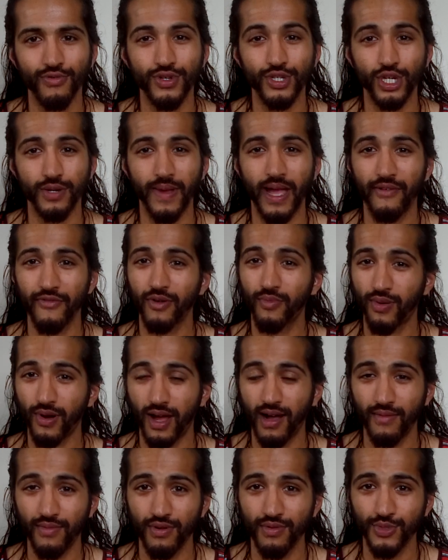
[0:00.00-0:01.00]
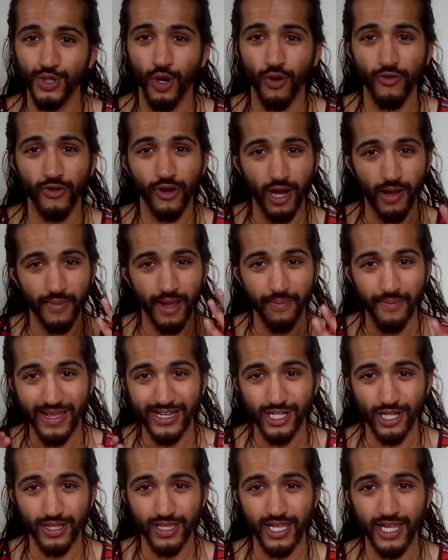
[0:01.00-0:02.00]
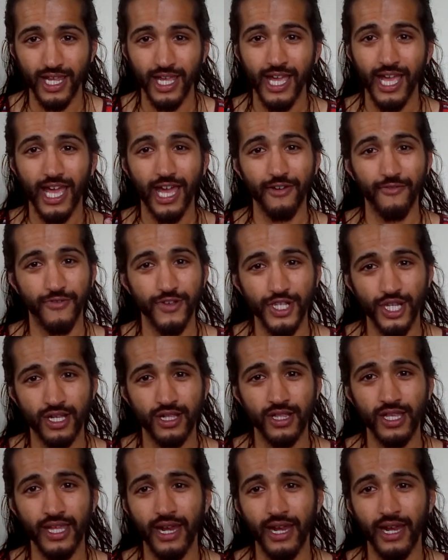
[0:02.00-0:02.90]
which I'm having problems overcoming mentally and physically,